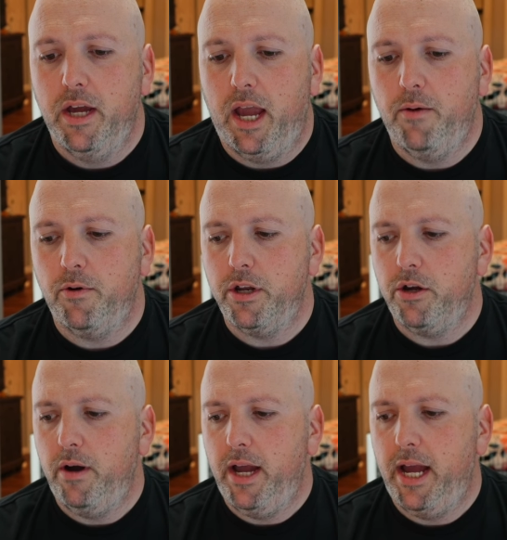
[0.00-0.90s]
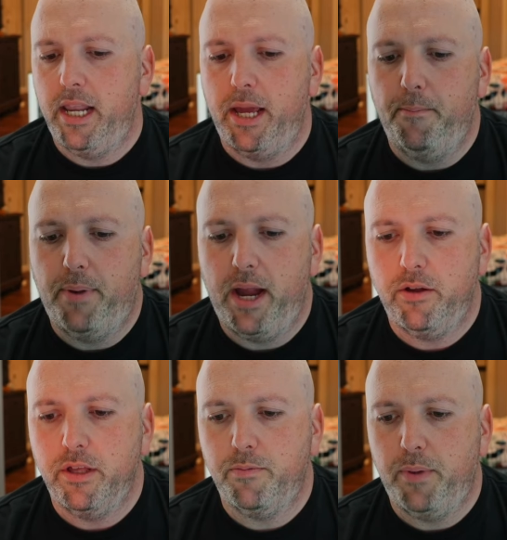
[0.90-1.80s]
we're gonna go ahead and pair
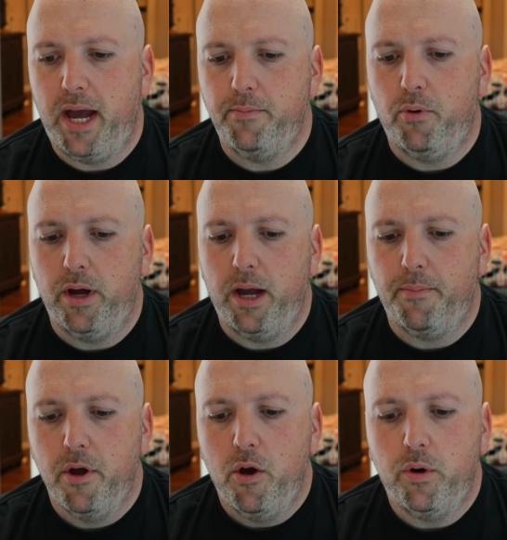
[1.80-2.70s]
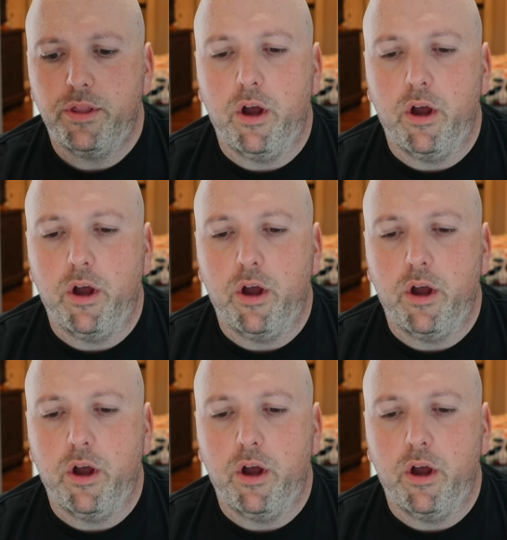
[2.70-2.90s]
this bad boy up with our